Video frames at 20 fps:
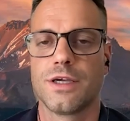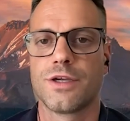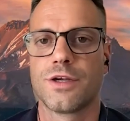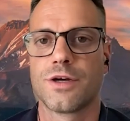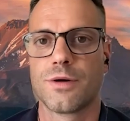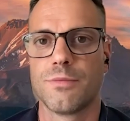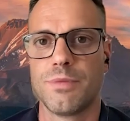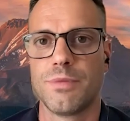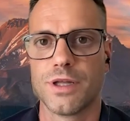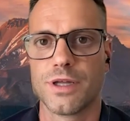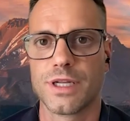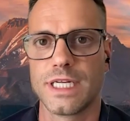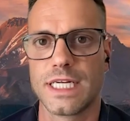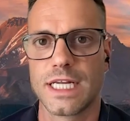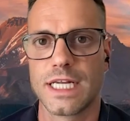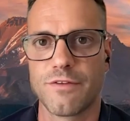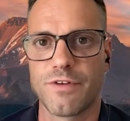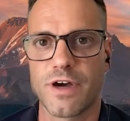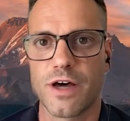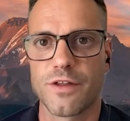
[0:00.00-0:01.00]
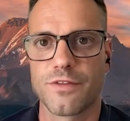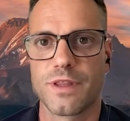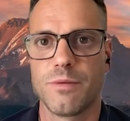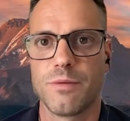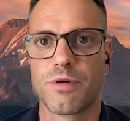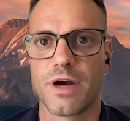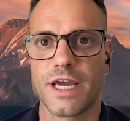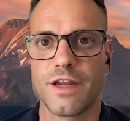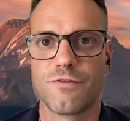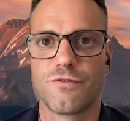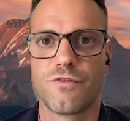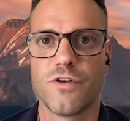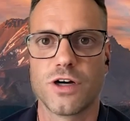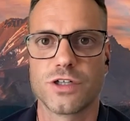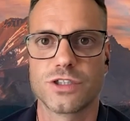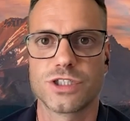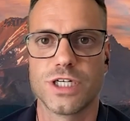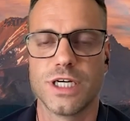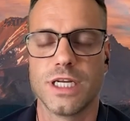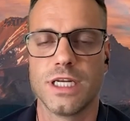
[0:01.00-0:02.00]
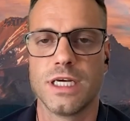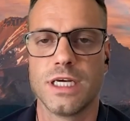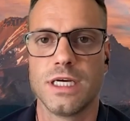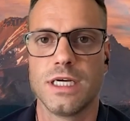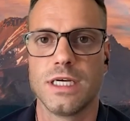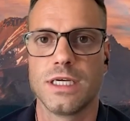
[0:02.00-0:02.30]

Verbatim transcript: your ability to have healthy brain function,